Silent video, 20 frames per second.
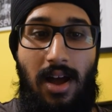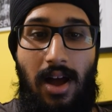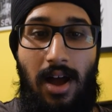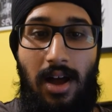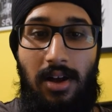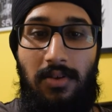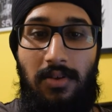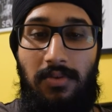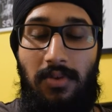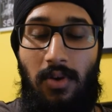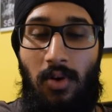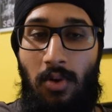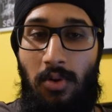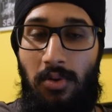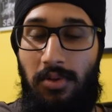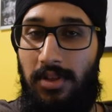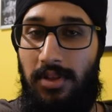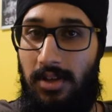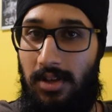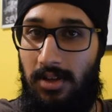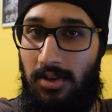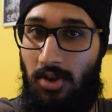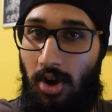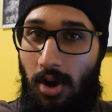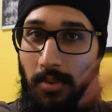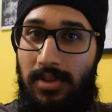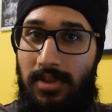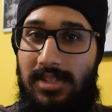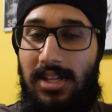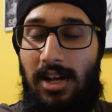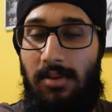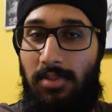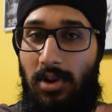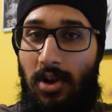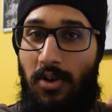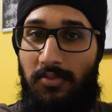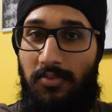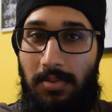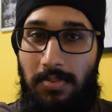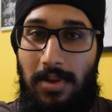out of all the comments down
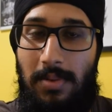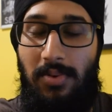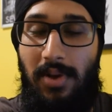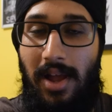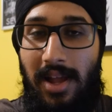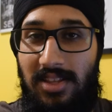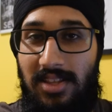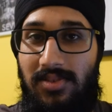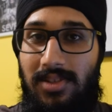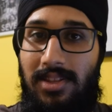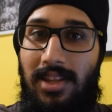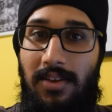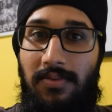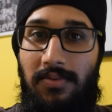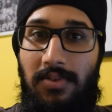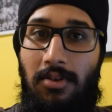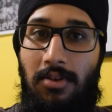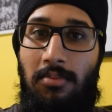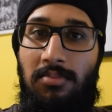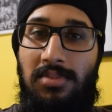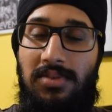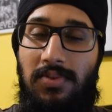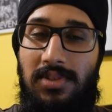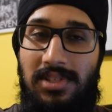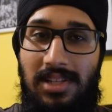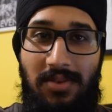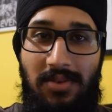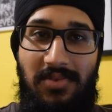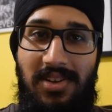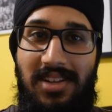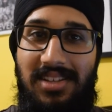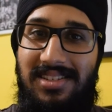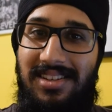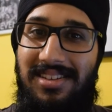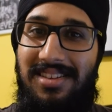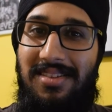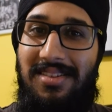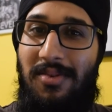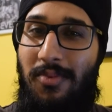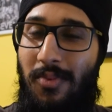below of the people entering their films, for some
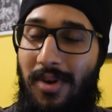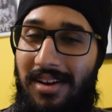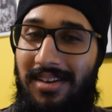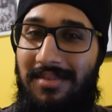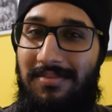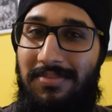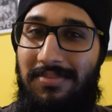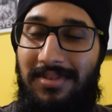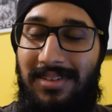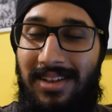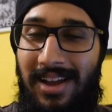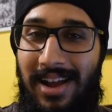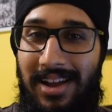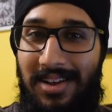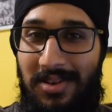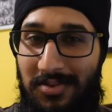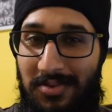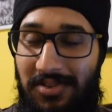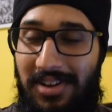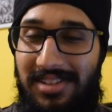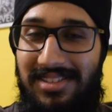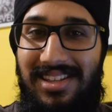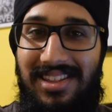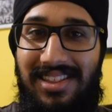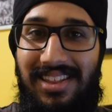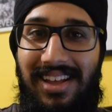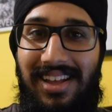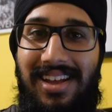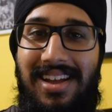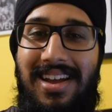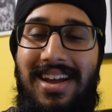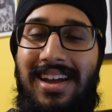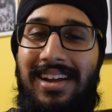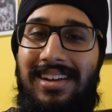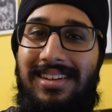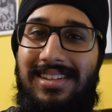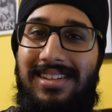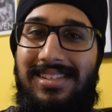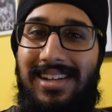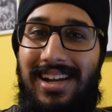reason, the one guy who runs the thing
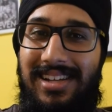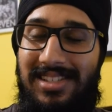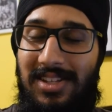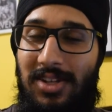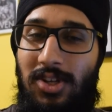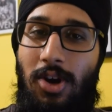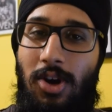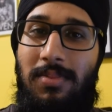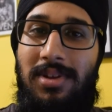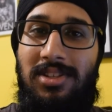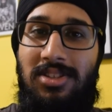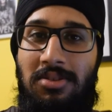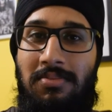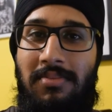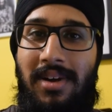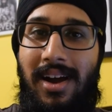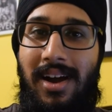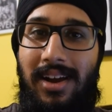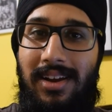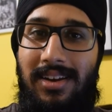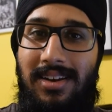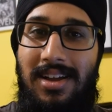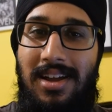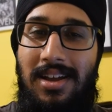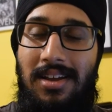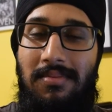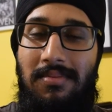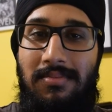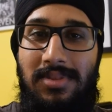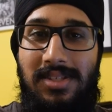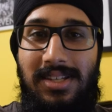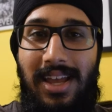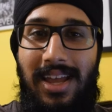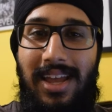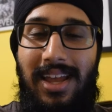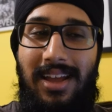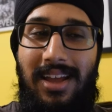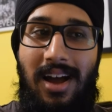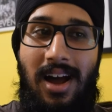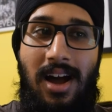decides to comment on mine
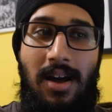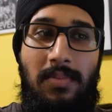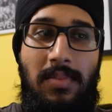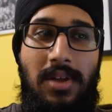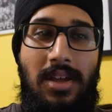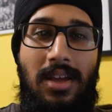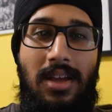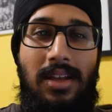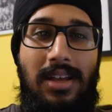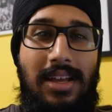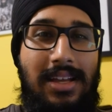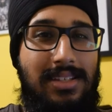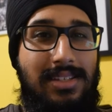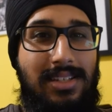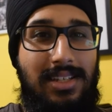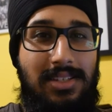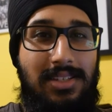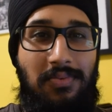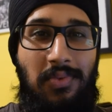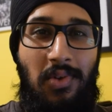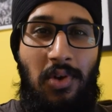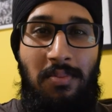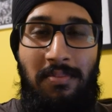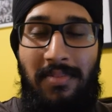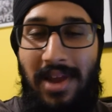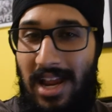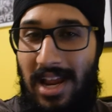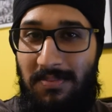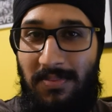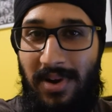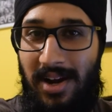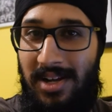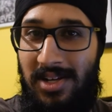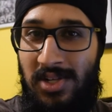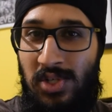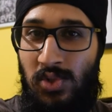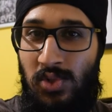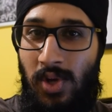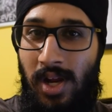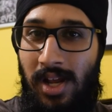saying, is this film made by
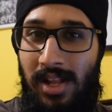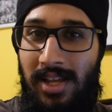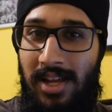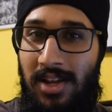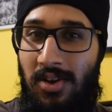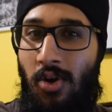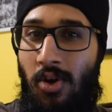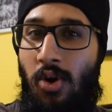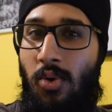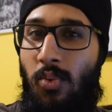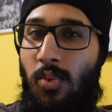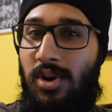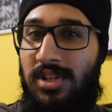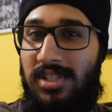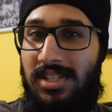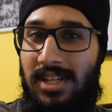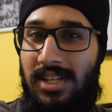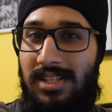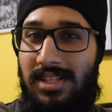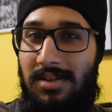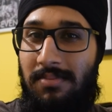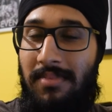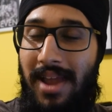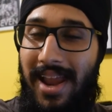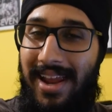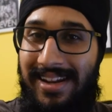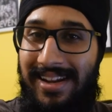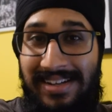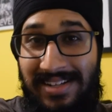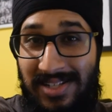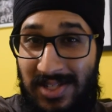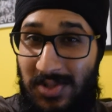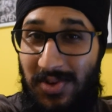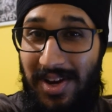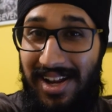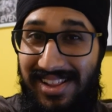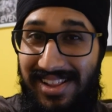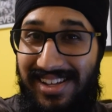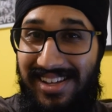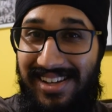Australian or was it made in
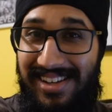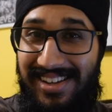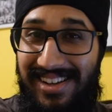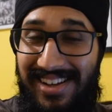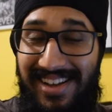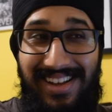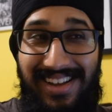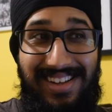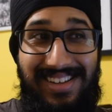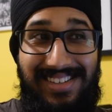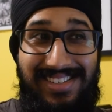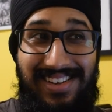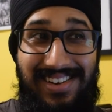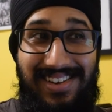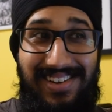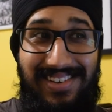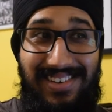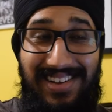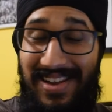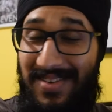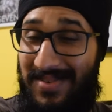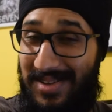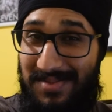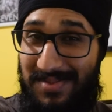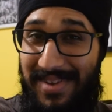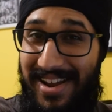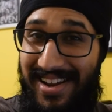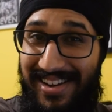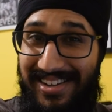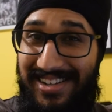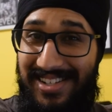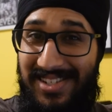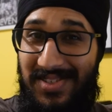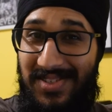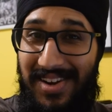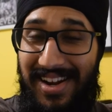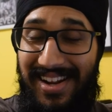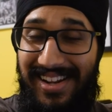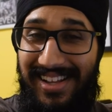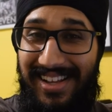Australia? So it was made in
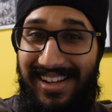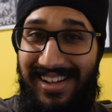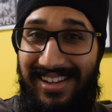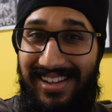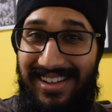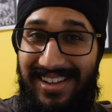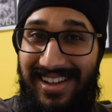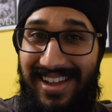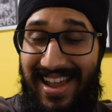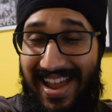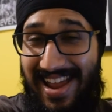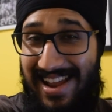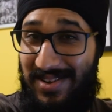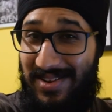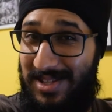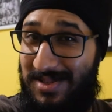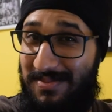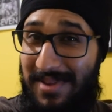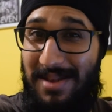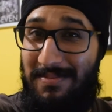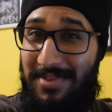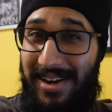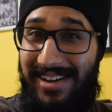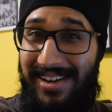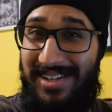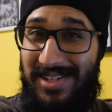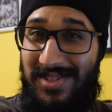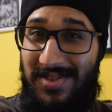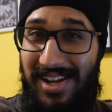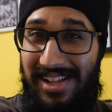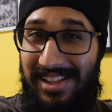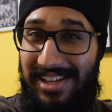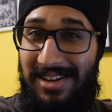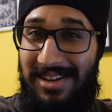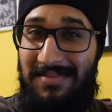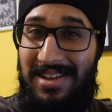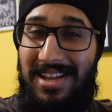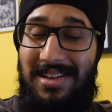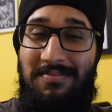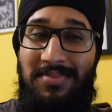Australia and it was made by an
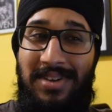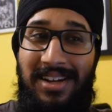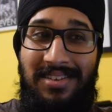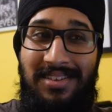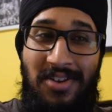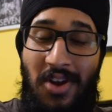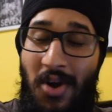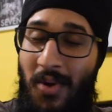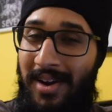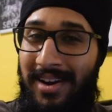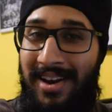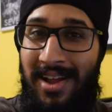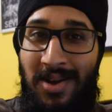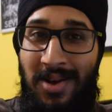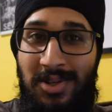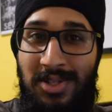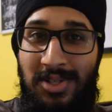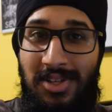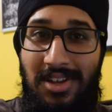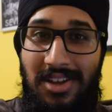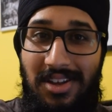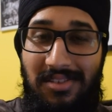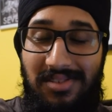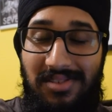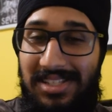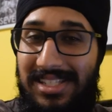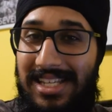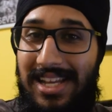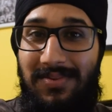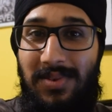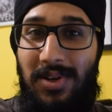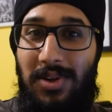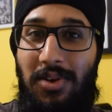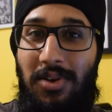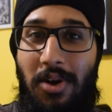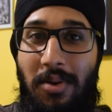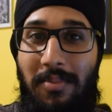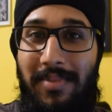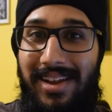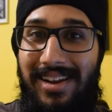Australian me, but no one else received a
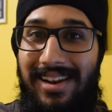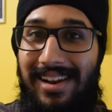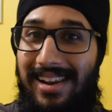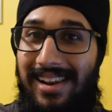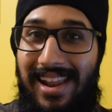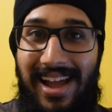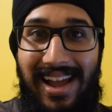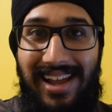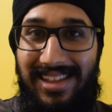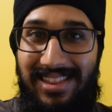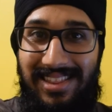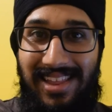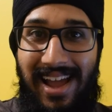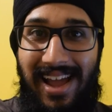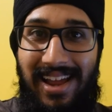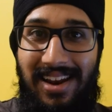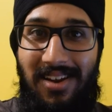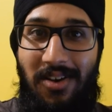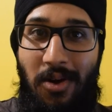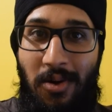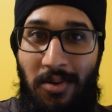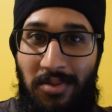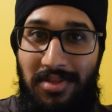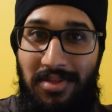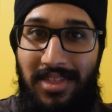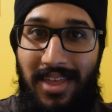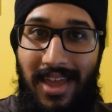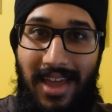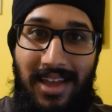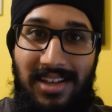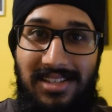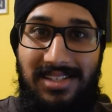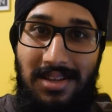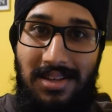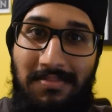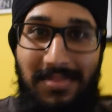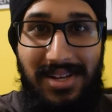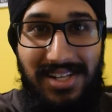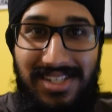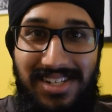comment like that on their
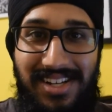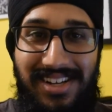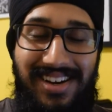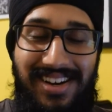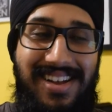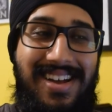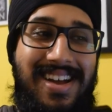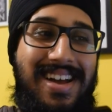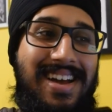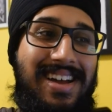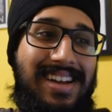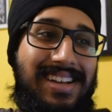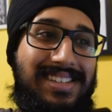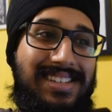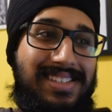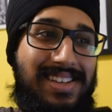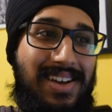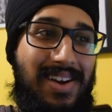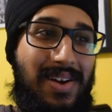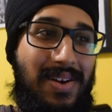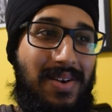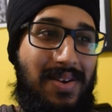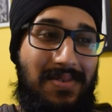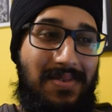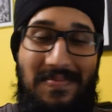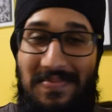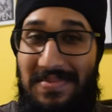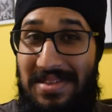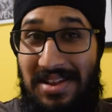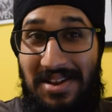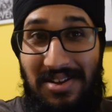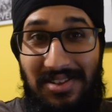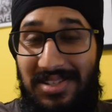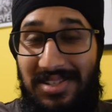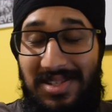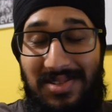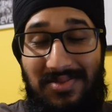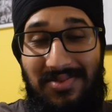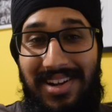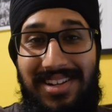submission. So, you know, it
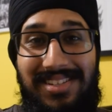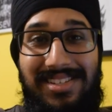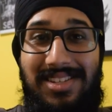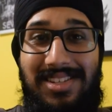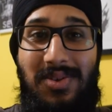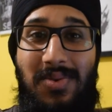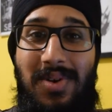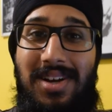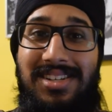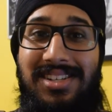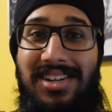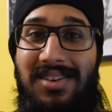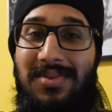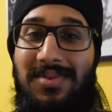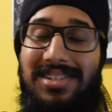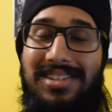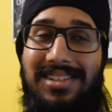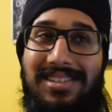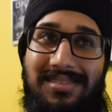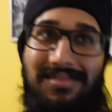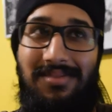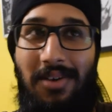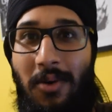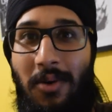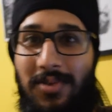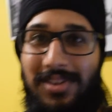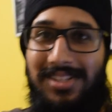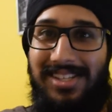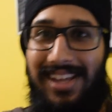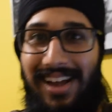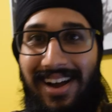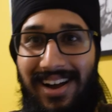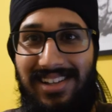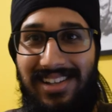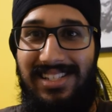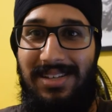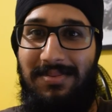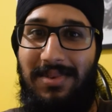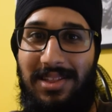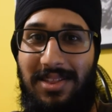just raises the question, which is obviously
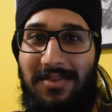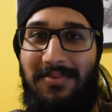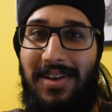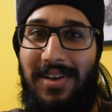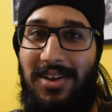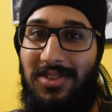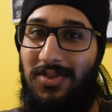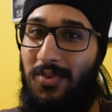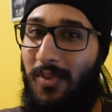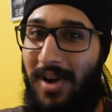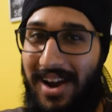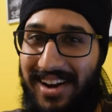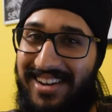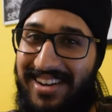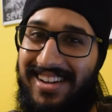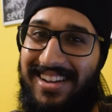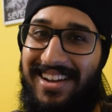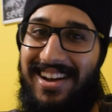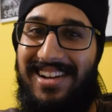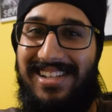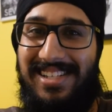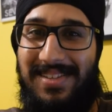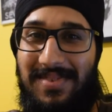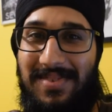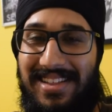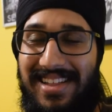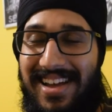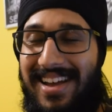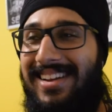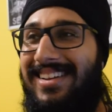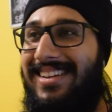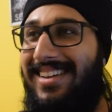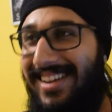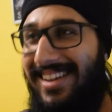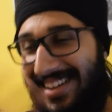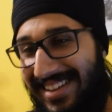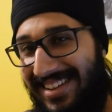answered by the fact, why did he ask me that?